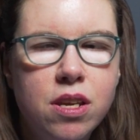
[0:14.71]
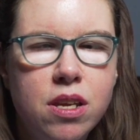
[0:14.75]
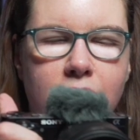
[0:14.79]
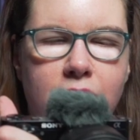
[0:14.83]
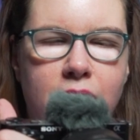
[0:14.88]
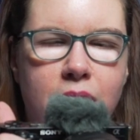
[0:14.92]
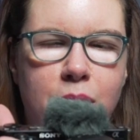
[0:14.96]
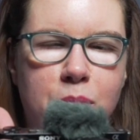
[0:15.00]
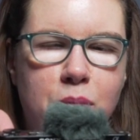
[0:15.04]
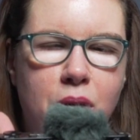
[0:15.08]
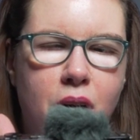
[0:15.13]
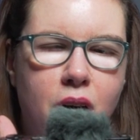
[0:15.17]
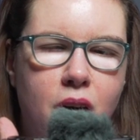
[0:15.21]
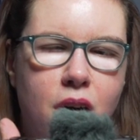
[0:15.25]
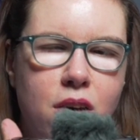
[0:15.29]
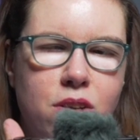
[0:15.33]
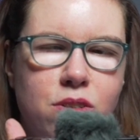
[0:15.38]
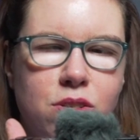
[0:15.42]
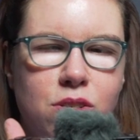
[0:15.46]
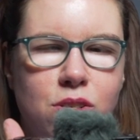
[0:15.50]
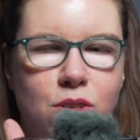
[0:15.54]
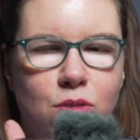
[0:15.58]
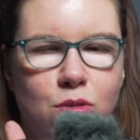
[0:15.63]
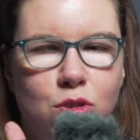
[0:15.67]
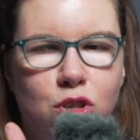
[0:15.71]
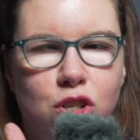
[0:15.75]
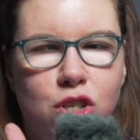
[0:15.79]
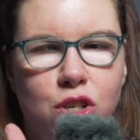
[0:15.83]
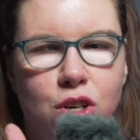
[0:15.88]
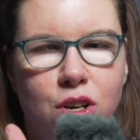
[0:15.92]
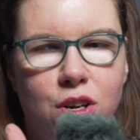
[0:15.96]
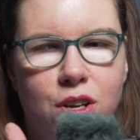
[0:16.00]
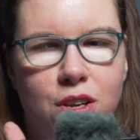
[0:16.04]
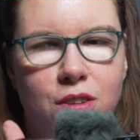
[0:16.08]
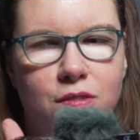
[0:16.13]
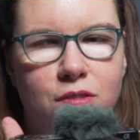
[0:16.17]
And I'm also
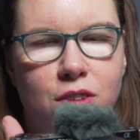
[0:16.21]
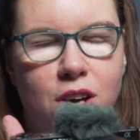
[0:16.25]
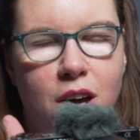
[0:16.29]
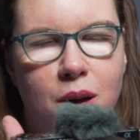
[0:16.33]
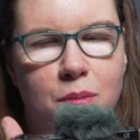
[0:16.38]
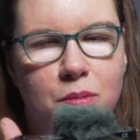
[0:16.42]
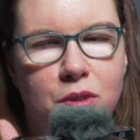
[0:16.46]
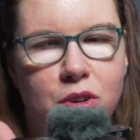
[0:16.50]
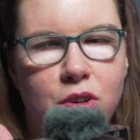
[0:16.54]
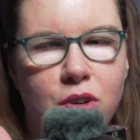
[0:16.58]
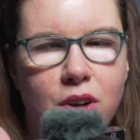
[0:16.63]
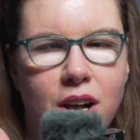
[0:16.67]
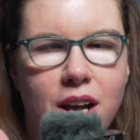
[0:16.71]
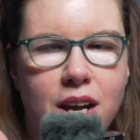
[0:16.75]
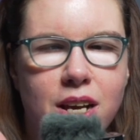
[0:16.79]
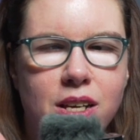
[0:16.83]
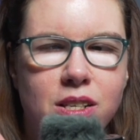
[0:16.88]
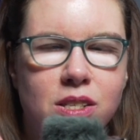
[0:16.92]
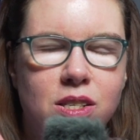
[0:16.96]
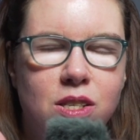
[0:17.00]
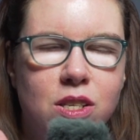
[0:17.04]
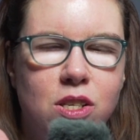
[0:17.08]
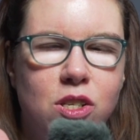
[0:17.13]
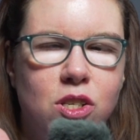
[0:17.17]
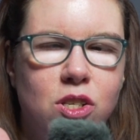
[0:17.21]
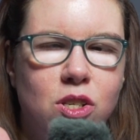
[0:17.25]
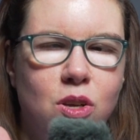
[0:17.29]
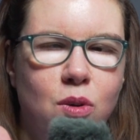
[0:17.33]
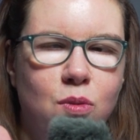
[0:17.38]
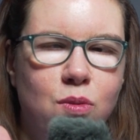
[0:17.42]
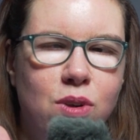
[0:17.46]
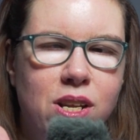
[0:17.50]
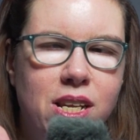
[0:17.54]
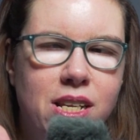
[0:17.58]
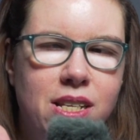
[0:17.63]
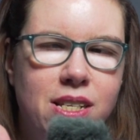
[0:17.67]
sure you've come across the
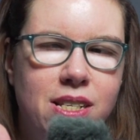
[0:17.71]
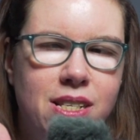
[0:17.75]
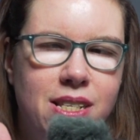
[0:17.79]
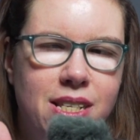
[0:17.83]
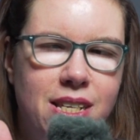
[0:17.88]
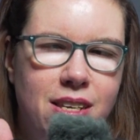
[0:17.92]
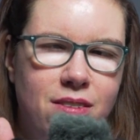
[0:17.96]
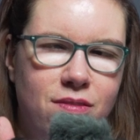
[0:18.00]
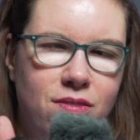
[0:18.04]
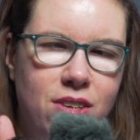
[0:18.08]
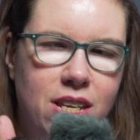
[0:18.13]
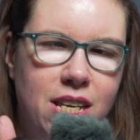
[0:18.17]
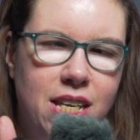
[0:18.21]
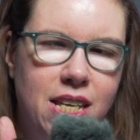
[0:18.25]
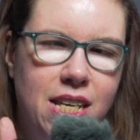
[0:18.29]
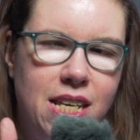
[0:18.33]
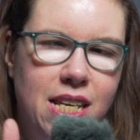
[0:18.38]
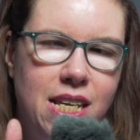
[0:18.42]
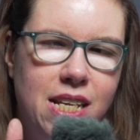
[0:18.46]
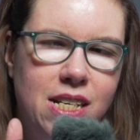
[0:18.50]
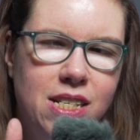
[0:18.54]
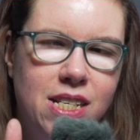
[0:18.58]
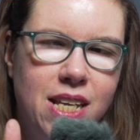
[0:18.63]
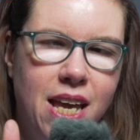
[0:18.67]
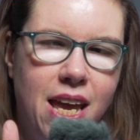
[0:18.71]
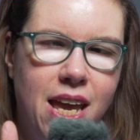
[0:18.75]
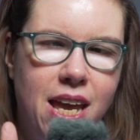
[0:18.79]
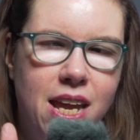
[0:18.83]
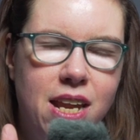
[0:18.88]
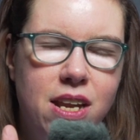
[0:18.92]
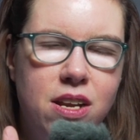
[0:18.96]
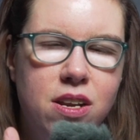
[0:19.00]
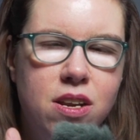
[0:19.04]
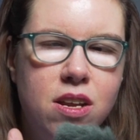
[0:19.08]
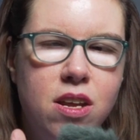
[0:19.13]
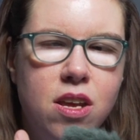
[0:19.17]
Sony
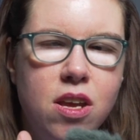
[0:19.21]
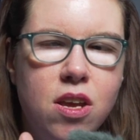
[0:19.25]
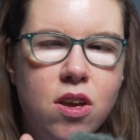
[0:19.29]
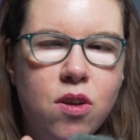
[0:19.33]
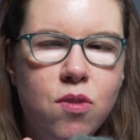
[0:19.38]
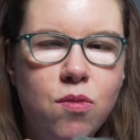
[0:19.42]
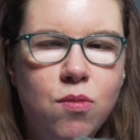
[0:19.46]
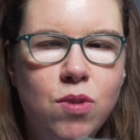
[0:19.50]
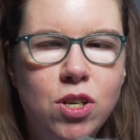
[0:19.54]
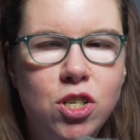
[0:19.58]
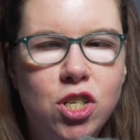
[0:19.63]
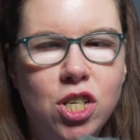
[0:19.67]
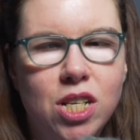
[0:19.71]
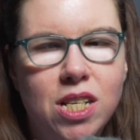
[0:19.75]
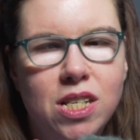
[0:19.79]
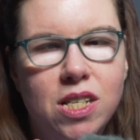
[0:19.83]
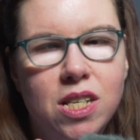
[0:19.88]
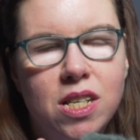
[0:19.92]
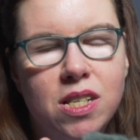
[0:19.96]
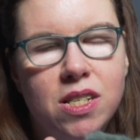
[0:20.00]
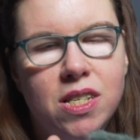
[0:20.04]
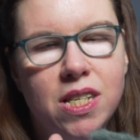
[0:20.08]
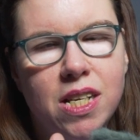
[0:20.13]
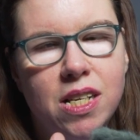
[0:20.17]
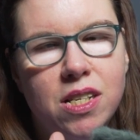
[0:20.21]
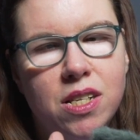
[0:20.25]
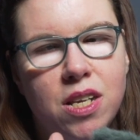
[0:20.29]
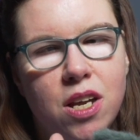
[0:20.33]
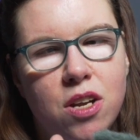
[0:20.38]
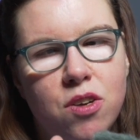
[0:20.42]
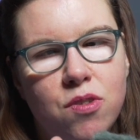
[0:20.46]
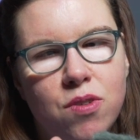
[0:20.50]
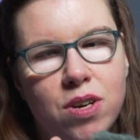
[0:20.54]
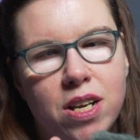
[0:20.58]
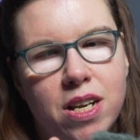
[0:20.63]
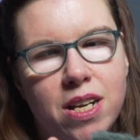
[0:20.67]
ZV-E10, which is
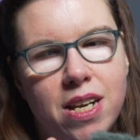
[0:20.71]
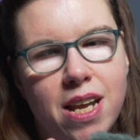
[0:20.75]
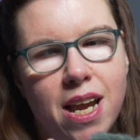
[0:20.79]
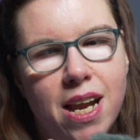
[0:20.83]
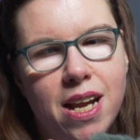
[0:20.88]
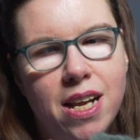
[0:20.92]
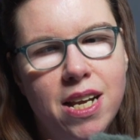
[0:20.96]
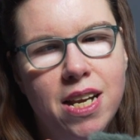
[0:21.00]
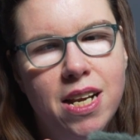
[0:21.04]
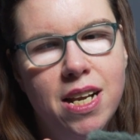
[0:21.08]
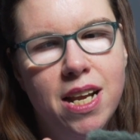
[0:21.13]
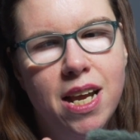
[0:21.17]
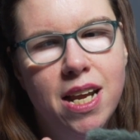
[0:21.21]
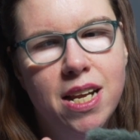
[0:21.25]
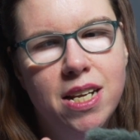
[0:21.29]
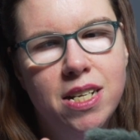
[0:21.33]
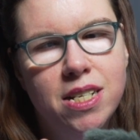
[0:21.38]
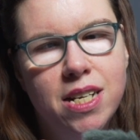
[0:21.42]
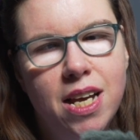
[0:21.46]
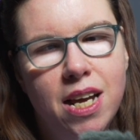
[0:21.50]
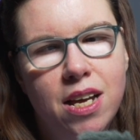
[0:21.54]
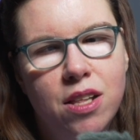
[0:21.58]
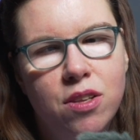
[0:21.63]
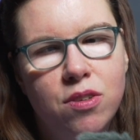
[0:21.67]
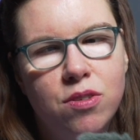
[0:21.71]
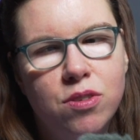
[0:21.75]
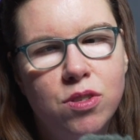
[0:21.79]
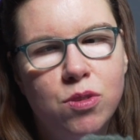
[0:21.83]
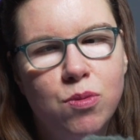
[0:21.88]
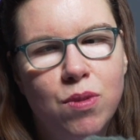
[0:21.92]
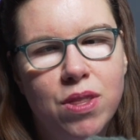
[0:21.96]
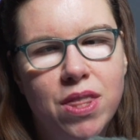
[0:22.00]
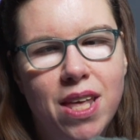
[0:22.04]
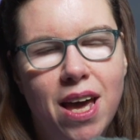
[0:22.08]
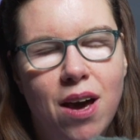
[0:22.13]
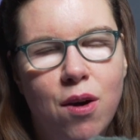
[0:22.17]
$699
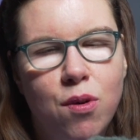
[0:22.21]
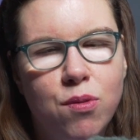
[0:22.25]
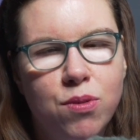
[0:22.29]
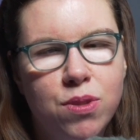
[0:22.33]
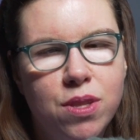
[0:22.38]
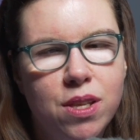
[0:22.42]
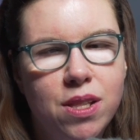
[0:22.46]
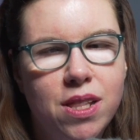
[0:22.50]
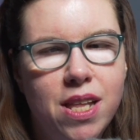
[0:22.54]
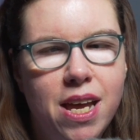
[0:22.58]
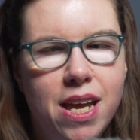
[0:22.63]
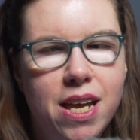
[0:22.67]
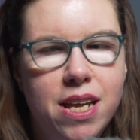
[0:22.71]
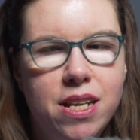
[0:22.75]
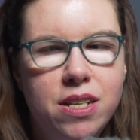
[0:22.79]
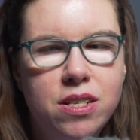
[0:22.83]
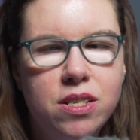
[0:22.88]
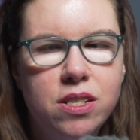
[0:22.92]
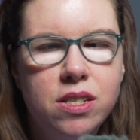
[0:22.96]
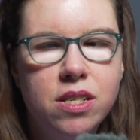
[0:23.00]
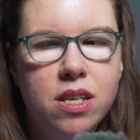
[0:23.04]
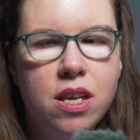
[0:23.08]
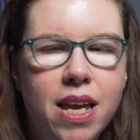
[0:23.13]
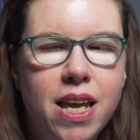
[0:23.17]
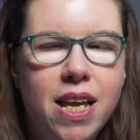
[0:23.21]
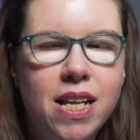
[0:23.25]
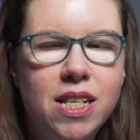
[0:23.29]
without the lens.